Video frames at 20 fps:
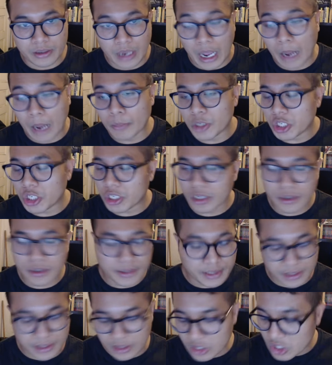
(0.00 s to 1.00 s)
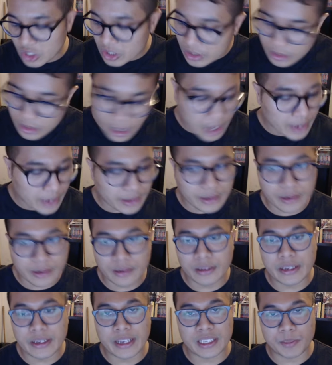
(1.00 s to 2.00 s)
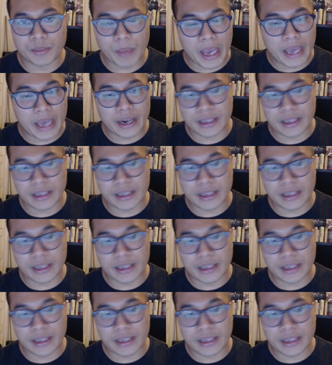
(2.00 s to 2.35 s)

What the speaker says: I'm sure it's not nearly as bad